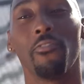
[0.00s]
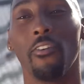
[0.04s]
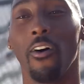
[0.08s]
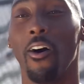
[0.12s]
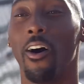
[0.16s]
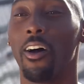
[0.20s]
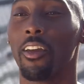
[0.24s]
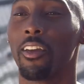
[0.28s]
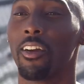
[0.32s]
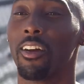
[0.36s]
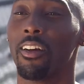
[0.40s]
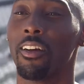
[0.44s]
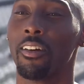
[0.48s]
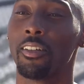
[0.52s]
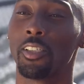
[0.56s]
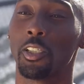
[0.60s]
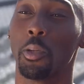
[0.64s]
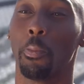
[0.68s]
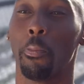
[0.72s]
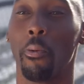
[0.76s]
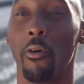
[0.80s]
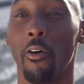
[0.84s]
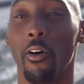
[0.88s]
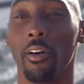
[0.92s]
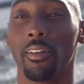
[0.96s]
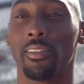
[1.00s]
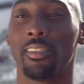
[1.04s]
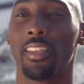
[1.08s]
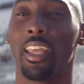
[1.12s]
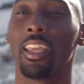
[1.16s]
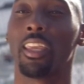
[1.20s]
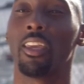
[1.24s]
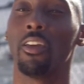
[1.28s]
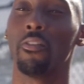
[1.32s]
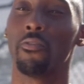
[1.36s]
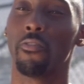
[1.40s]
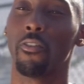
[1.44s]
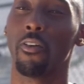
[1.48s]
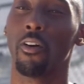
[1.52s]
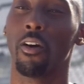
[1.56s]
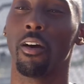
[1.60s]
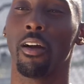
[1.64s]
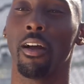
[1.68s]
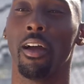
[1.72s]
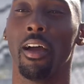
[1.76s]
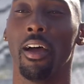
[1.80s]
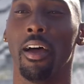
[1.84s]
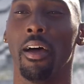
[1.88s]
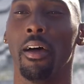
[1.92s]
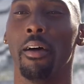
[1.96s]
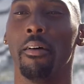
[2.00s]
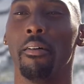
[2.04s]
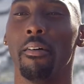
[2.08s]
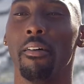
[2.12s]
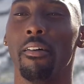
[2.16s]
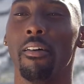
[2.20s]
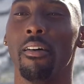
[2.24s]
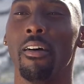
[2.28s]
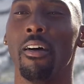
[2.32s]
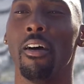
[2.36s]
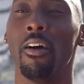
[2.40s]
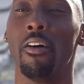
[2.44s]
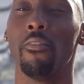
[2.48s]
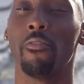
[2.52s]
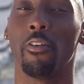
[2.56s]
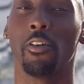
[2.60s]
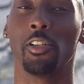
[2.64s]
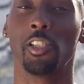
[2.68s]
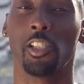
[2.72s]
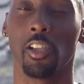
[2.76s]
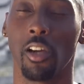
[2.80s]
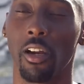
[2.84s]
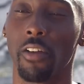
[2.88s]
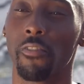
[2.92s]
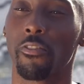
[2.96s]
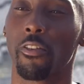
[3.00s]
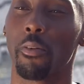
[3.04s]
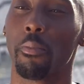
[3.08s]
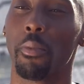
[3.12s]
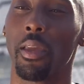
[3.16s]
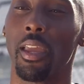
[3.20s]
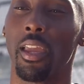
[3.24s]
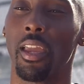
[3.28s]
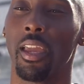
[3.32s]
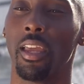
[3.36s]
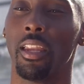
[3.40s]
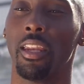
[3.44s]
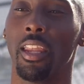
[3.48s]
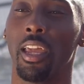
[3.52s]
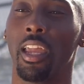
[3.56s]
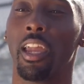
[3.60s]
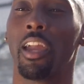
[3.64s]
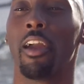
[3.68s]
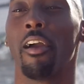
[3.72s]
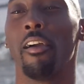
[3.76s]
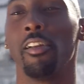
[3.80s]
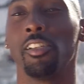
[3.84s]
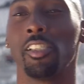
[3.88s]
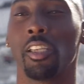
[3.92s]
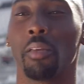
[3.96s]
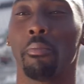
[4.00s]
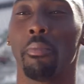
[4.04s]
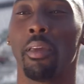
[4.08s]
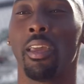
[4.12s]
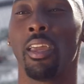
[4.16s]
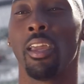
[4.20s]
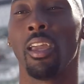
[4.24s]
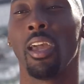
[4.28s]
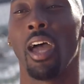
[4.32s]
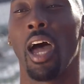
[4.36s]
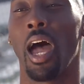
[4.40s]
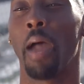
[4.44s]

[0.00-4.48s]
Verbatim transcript: for all your support. Thank you for uh, for cheering for me and encouraging me.